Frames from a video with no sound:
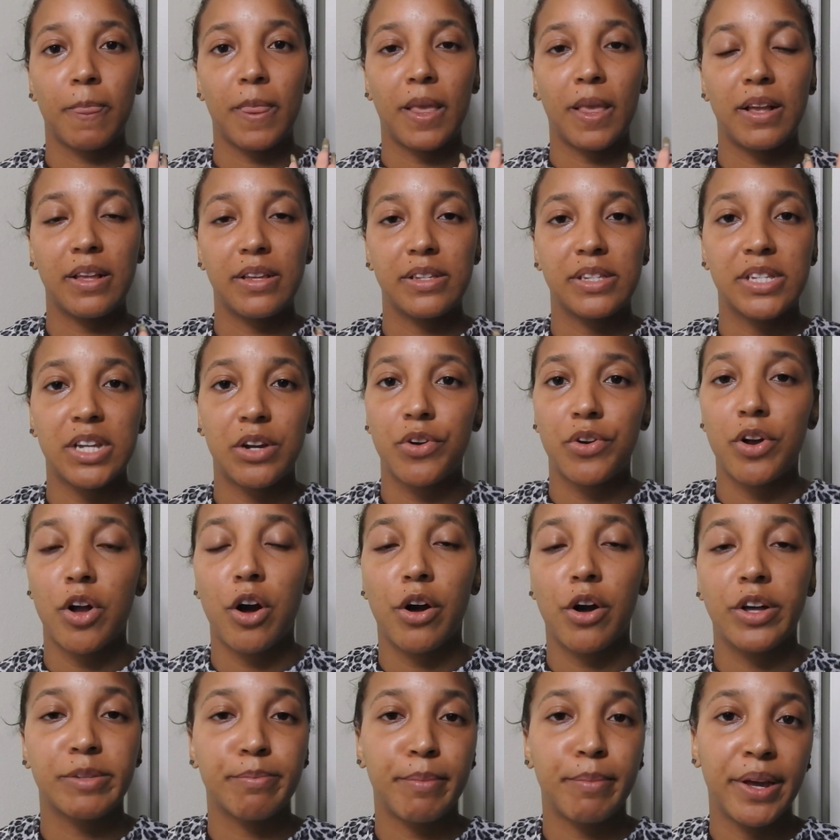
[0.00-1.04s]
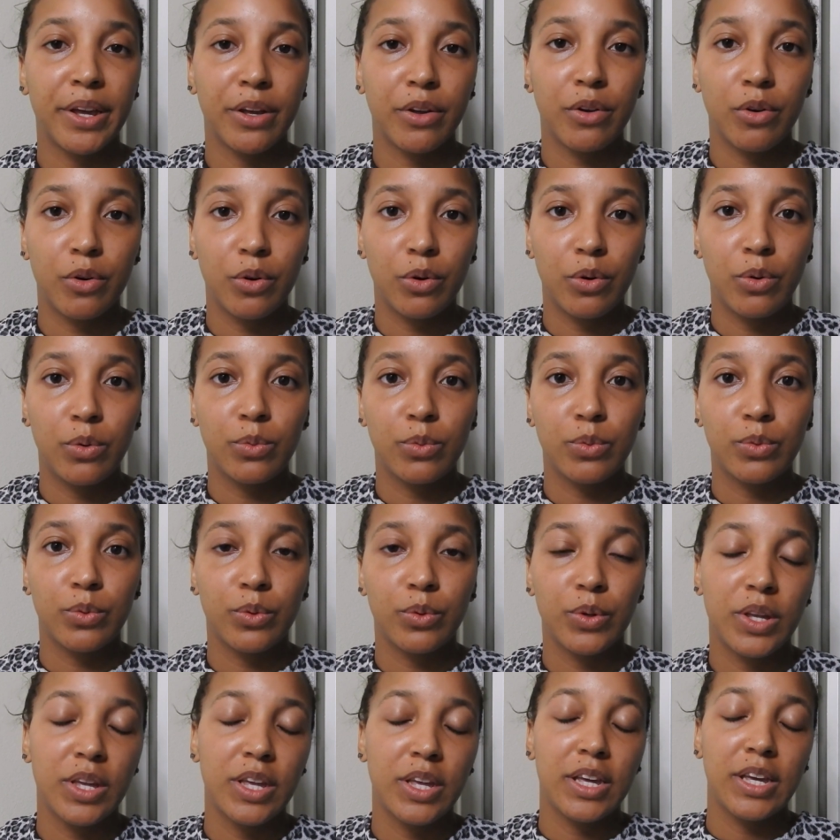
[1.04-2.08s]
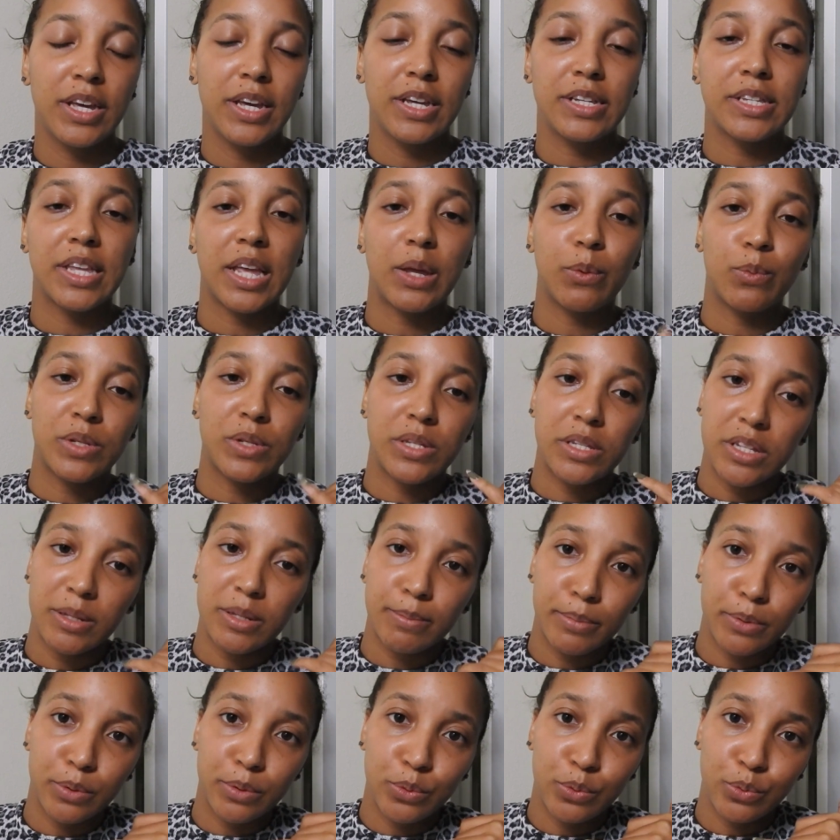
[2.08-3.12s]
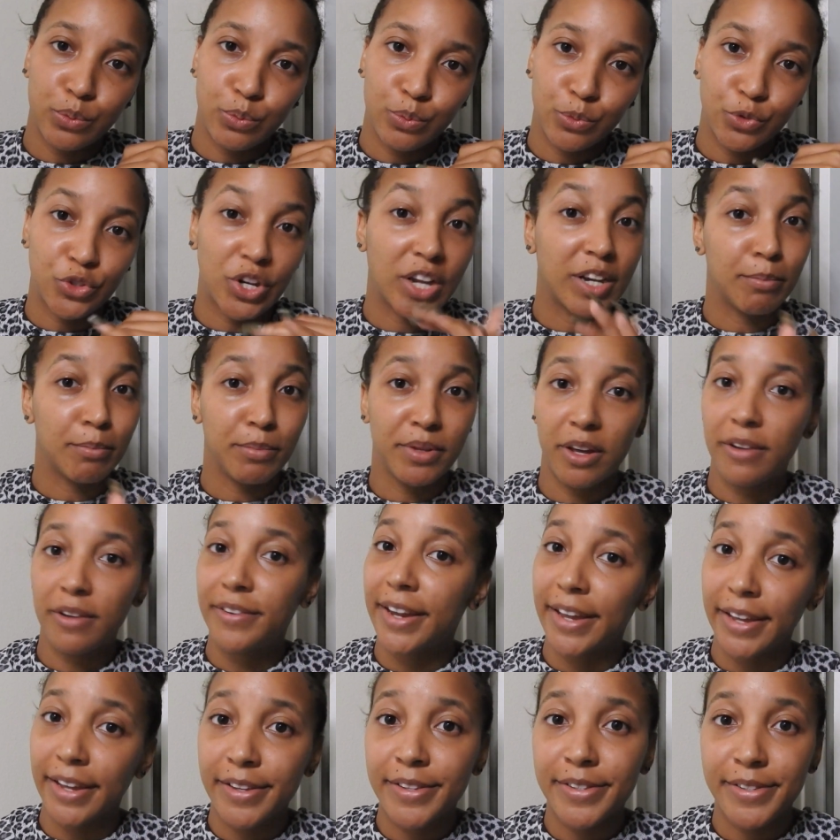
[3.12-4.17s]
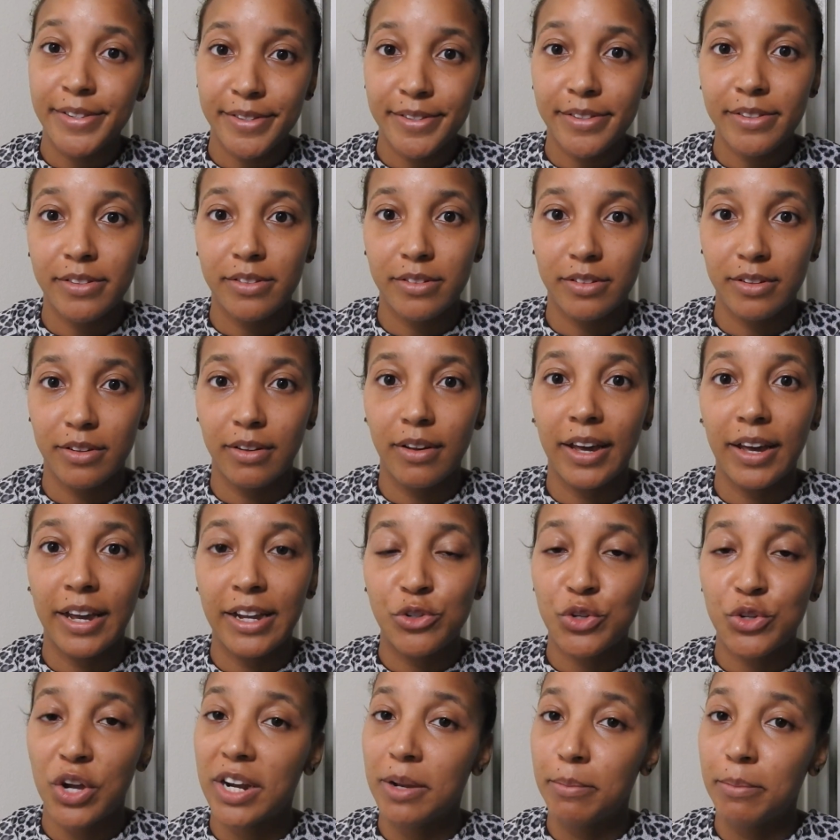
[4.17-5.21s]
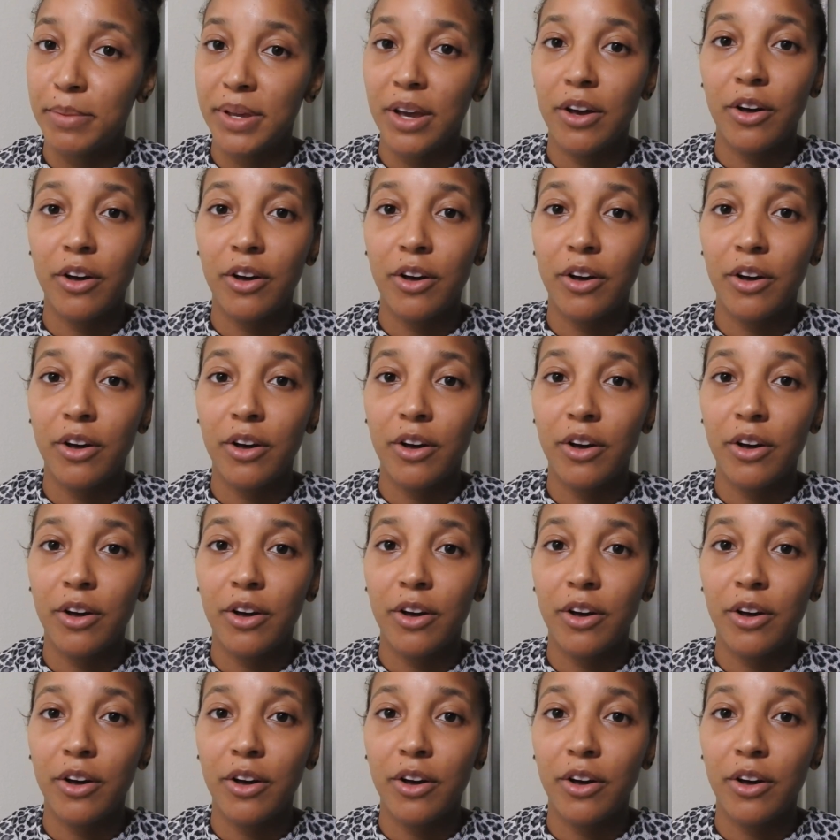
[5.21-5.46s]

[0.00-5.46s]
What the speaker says: Sarah calls Michael, He's like, what's up, boo? Trying to be all nice. Okay, trying to be